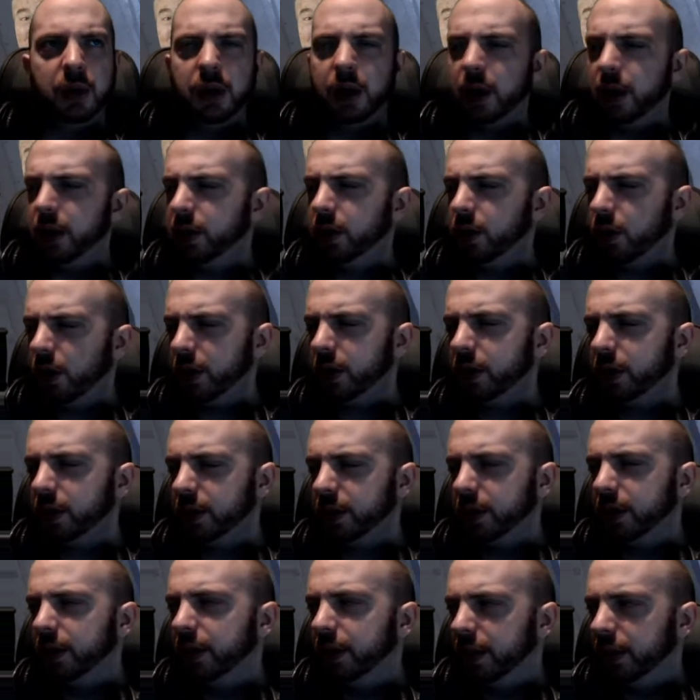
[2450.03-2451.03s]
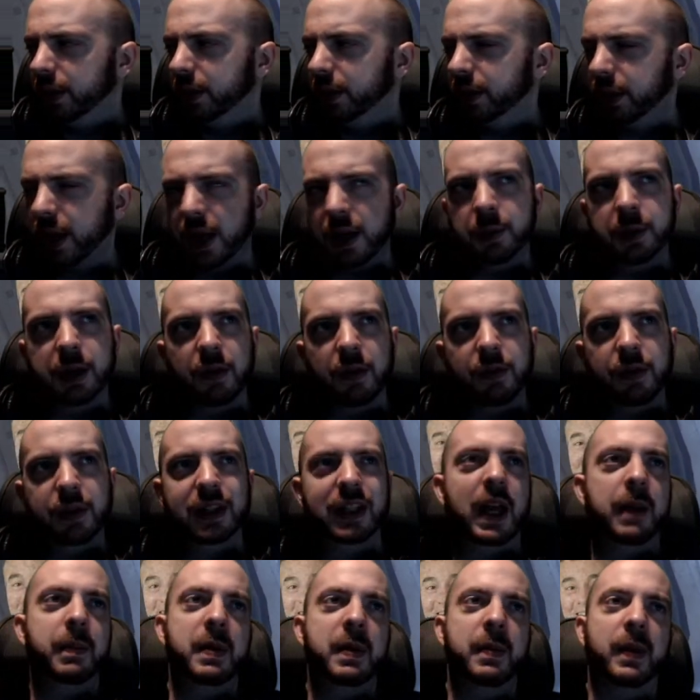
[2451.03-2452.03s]
is Chris scanned himself into
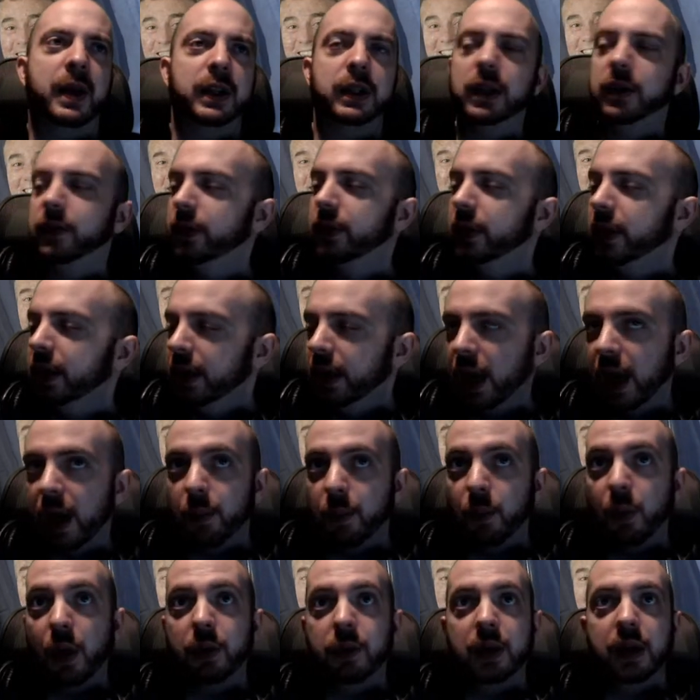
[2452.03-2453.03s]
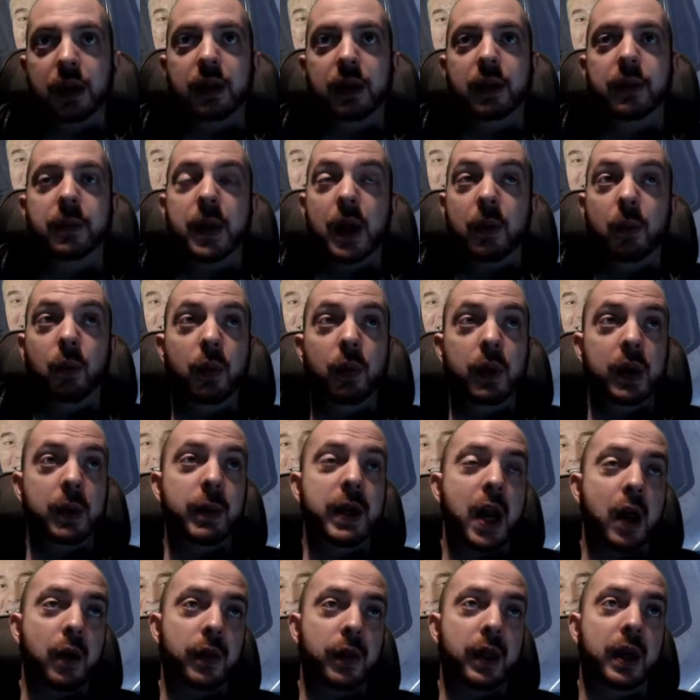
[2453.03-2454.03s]
the game? He must have. Well, we
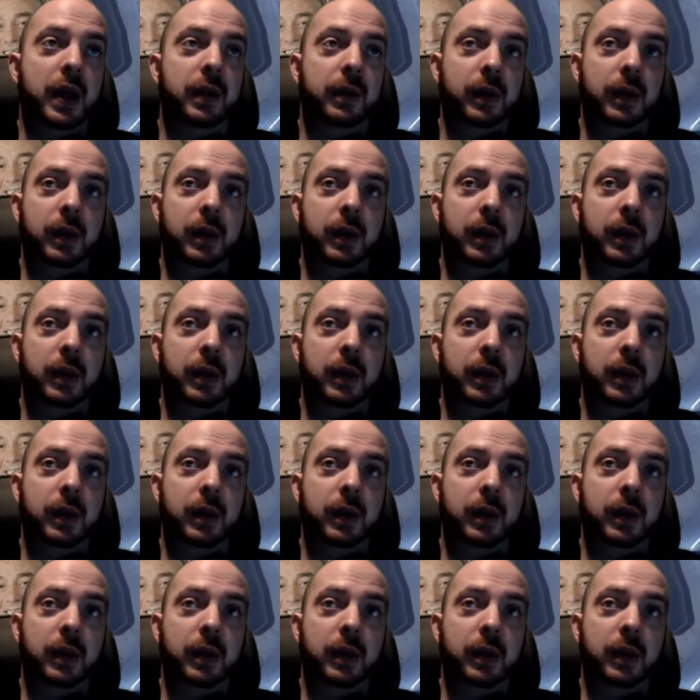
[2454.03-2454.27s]
know that